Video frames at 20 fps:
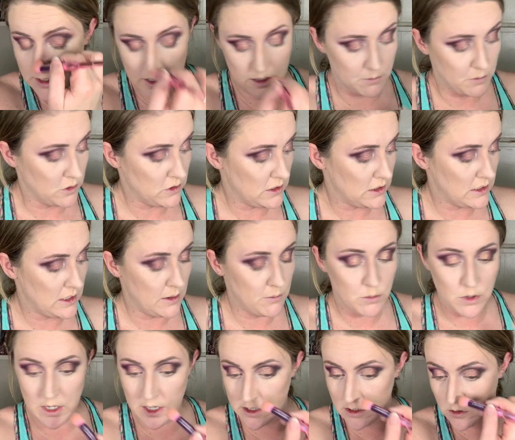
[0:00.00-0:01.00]
that most of the time
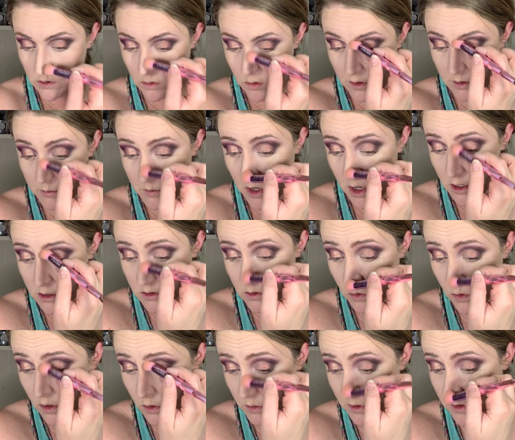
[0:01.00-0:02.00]
when I do cream
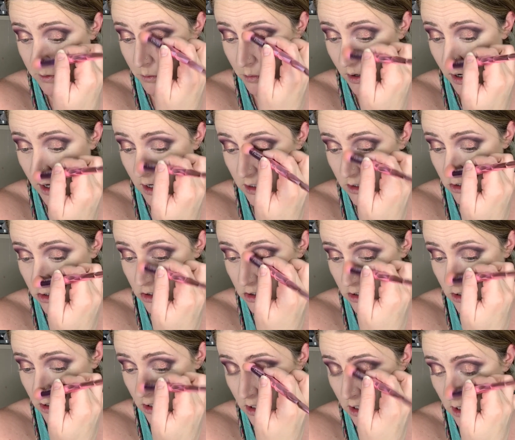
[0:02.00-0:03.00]
contour with a brush,
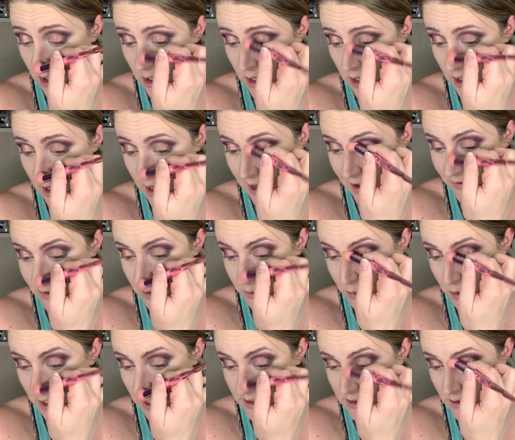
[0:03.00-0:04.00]
I have to
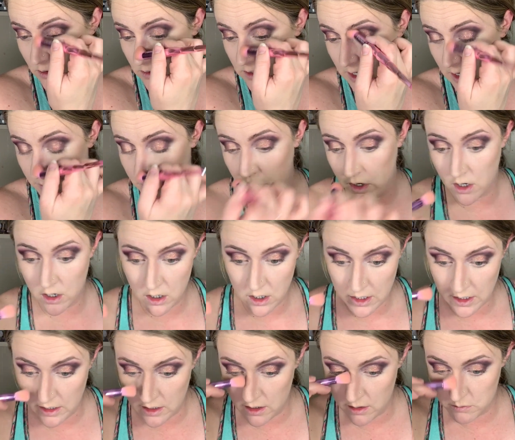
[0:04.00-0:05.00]
press so damn hard
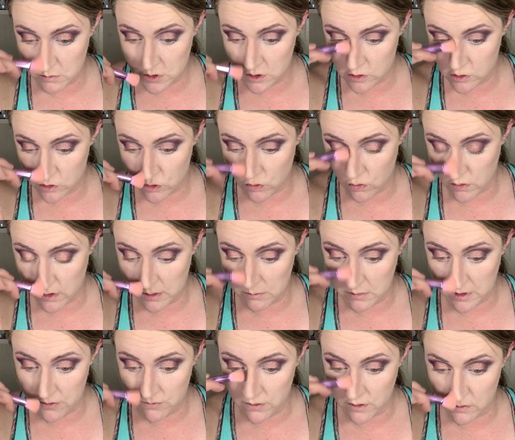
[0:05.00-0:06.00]
I end up destroying
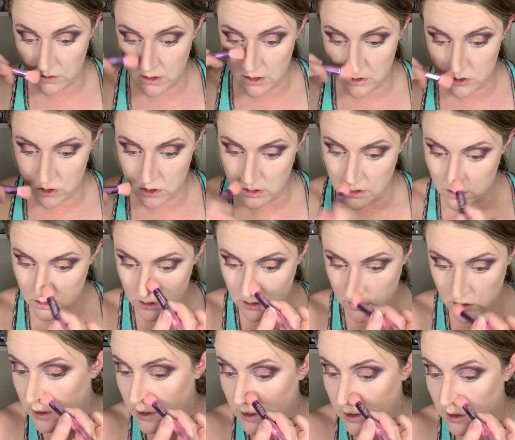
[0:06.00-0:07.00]
my foundation.
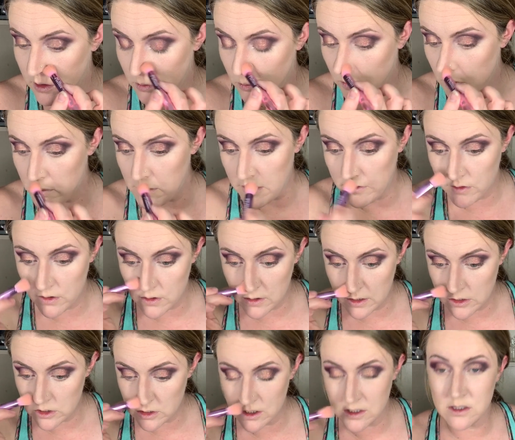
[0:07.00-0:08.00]
And while my
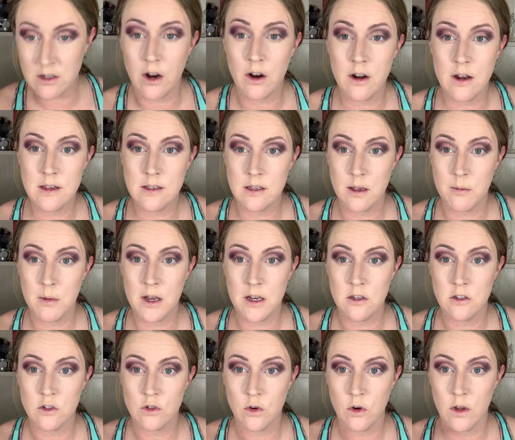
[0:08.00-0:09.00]
foundation is already
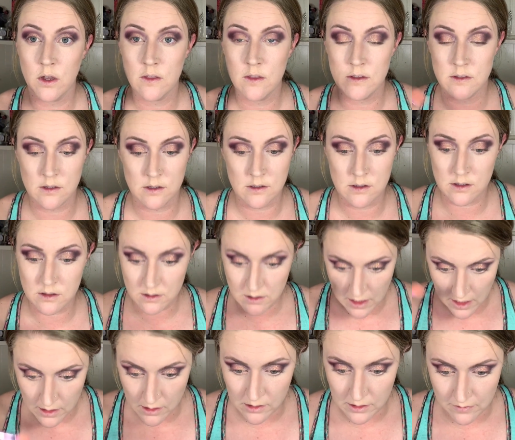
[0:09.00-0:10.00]
semi-destroyed, this is
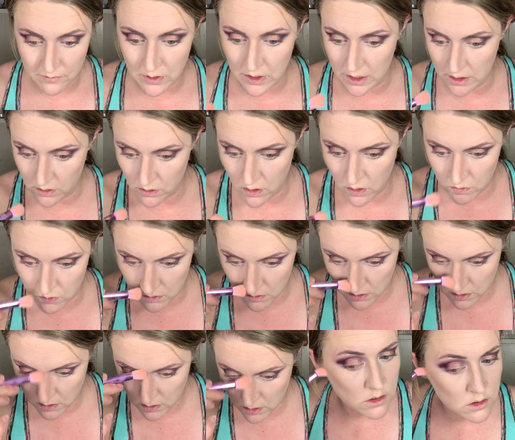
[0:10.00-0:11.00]
kind of leaving it alone.
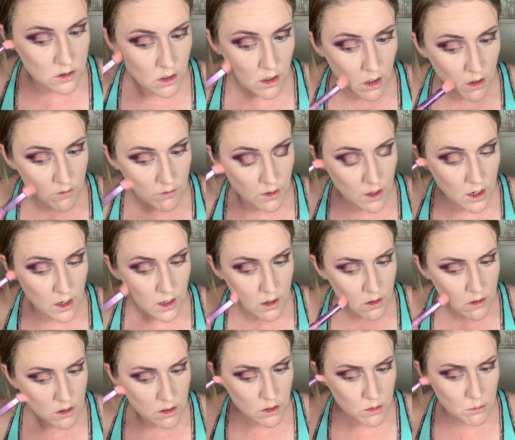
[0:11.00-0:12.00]
Carve that out
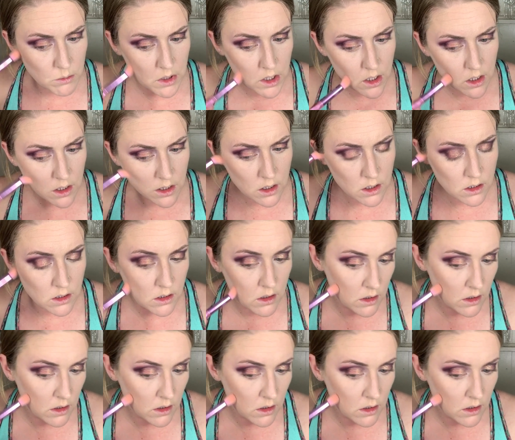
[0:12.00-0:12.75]
a little bit.